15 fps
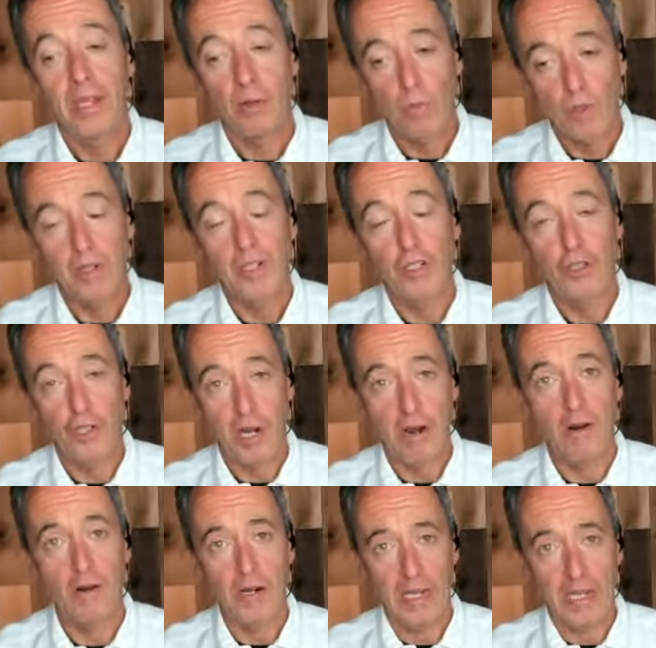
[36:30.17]
and then we're going to
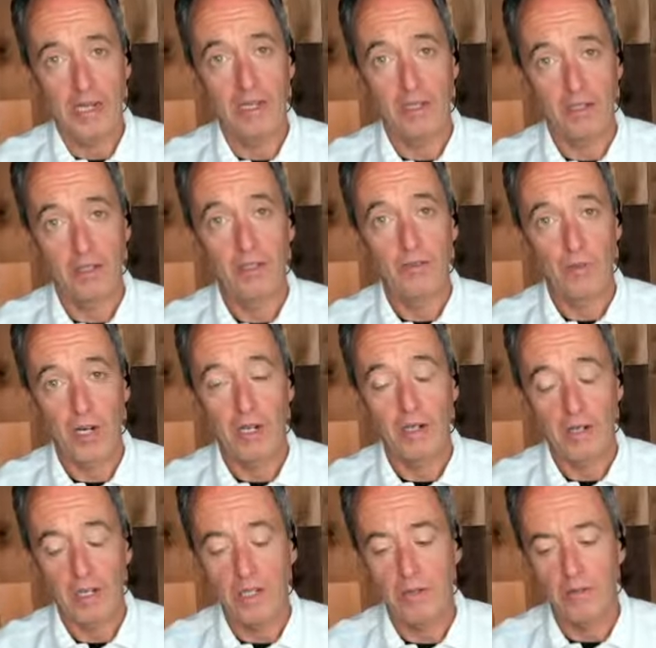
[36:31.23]
share in it,
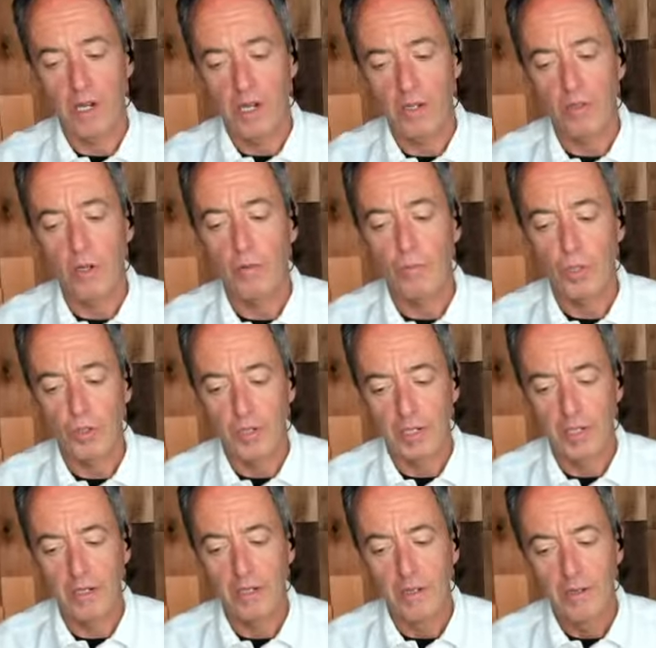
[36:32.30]
right? In
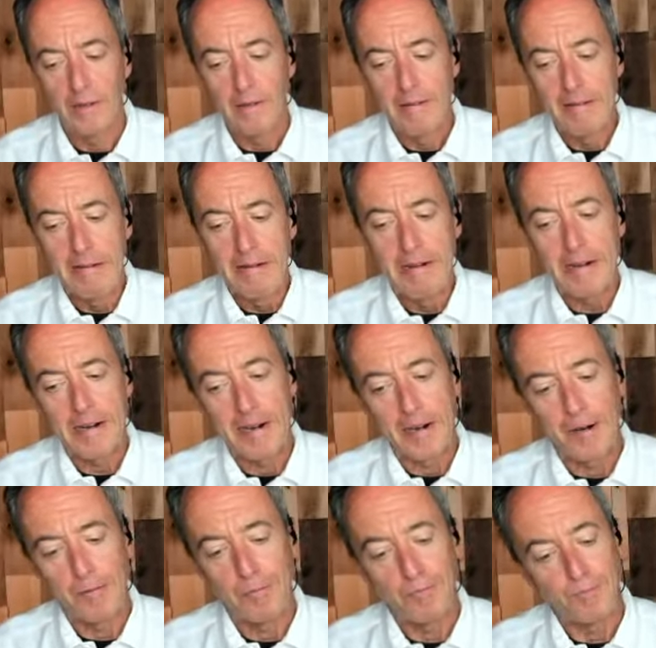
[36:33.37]
community.
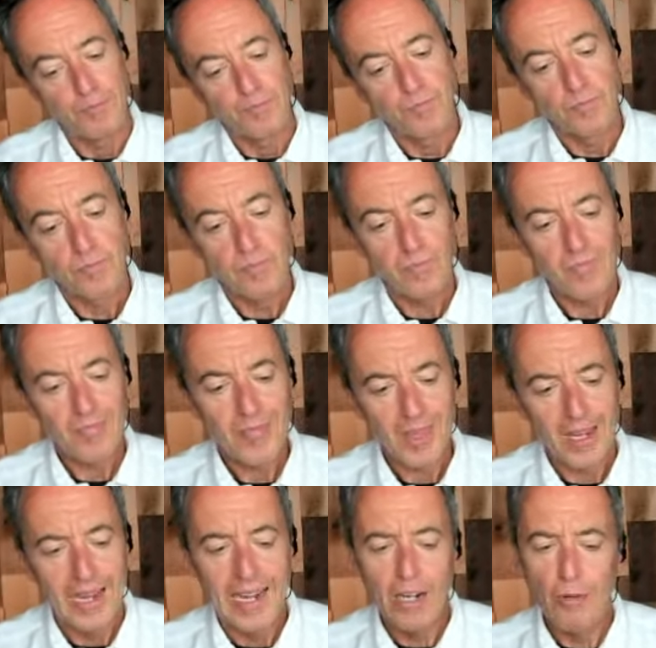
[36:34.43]
I
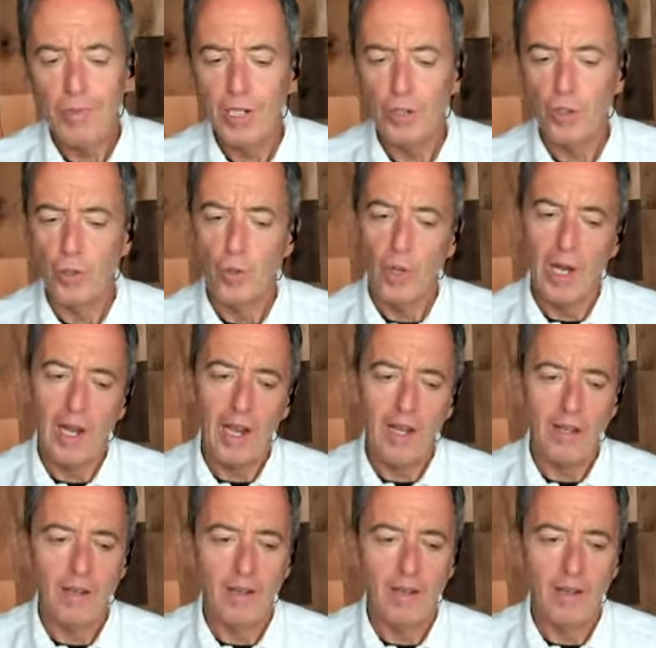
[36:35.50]
don't know about you.